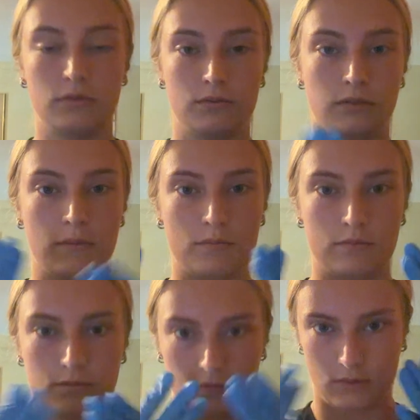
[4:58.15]
from
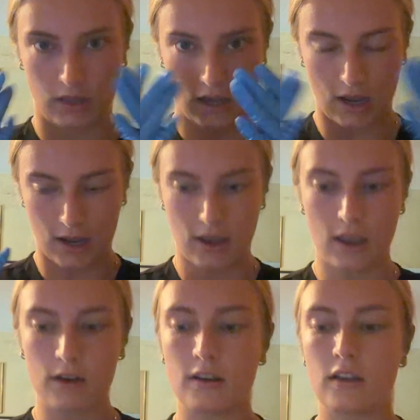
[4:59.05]
the eye
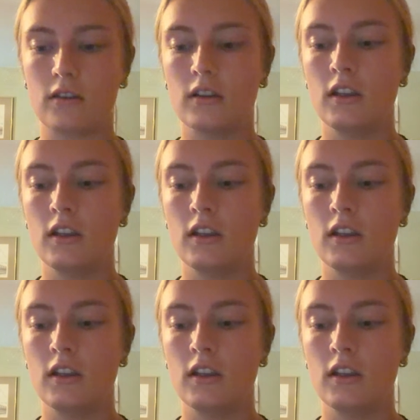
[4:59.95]
area.